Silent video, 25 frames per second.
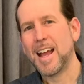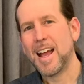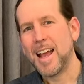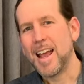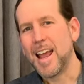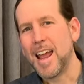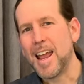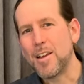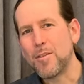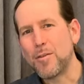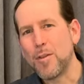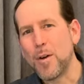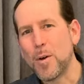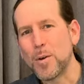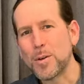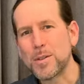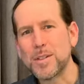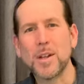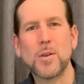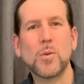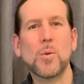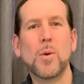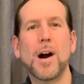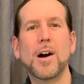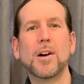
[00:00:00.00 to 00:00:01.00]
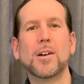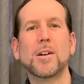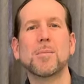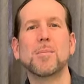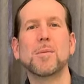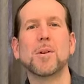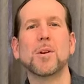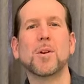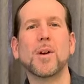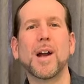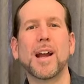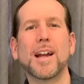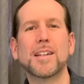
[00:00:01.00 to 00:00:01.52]
Hey folks, and welcome to
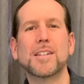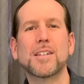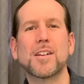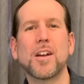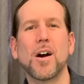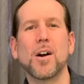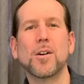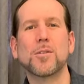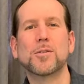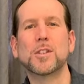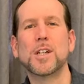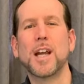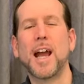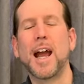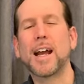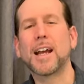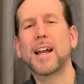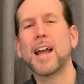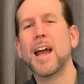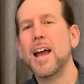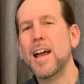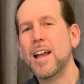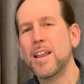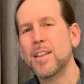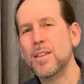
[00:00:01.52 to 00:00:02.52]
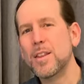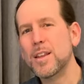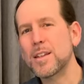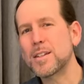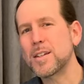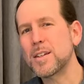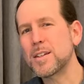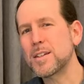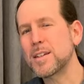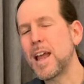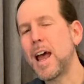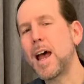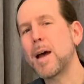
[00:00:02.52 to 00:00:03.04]
Greg's Golf Shack. This
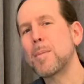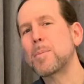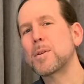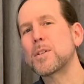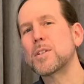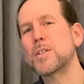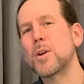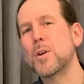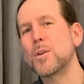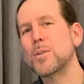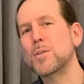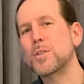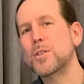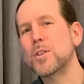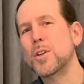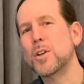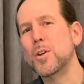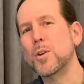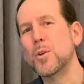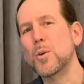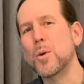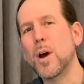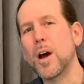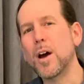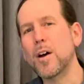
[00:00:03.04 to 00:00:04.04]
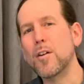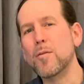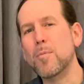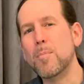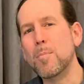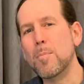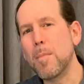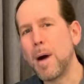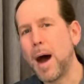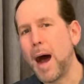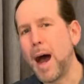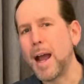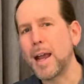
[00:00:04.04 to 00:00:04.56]
is episode 2 of
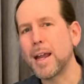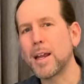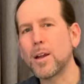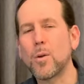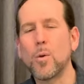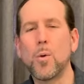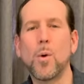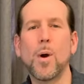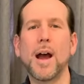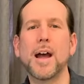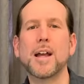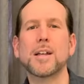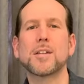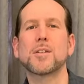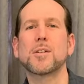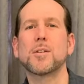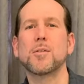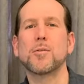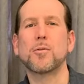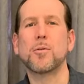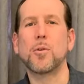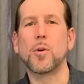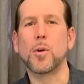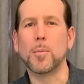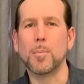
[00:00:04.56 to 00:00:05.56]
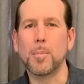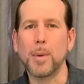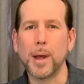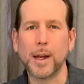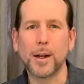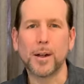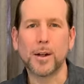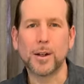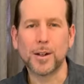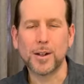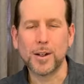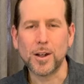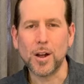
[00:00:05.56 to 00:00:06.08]
my quest for
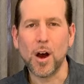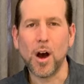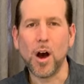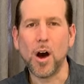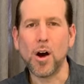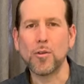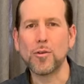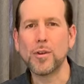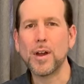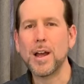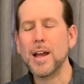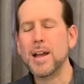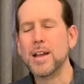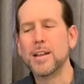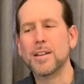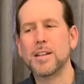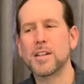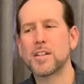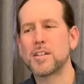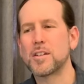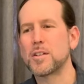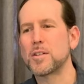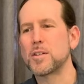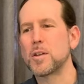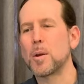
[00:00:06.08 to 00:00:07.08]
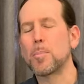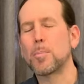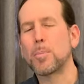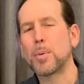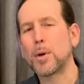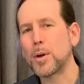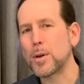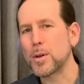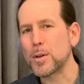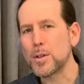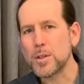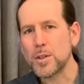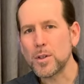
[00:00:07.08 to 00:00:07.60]
better golf. This is a
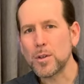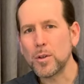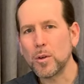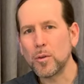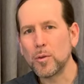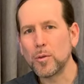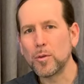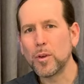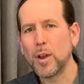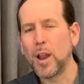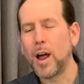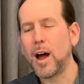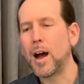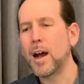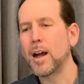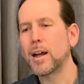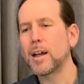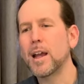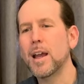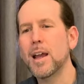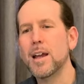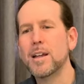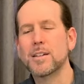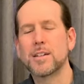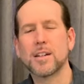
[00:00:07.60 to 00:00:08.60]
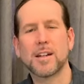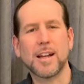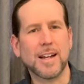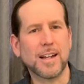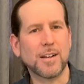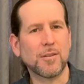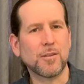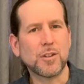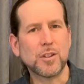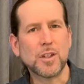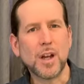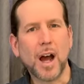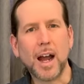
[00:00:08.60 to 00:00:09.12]
personal vlog to kind
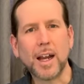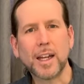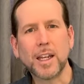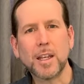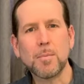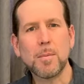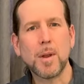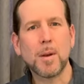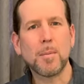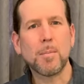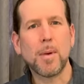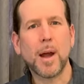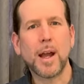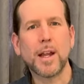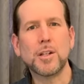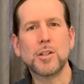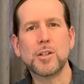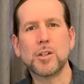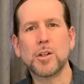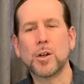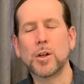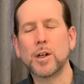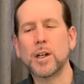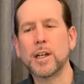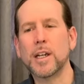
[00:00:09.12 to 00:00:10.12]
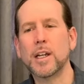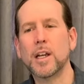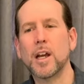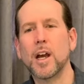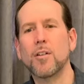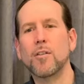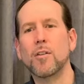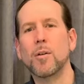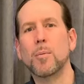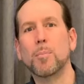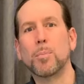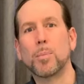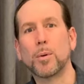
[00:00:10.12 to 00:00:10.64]
of document my journey
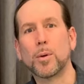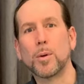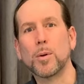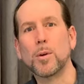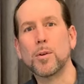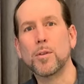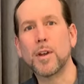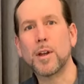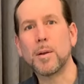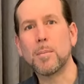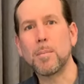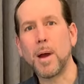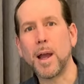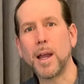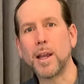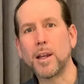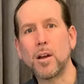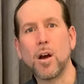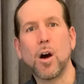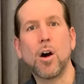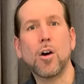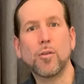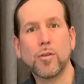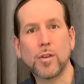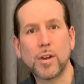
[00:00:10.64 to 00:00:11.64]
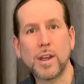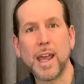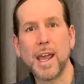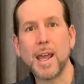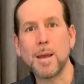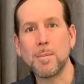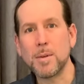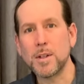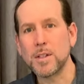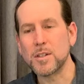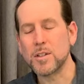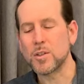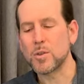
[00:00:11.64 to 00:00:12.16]
of improving my golf
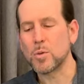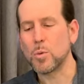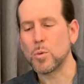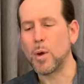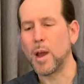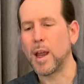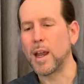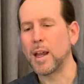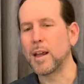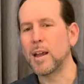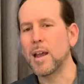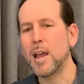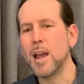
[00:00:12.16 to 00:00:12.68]
game and swing,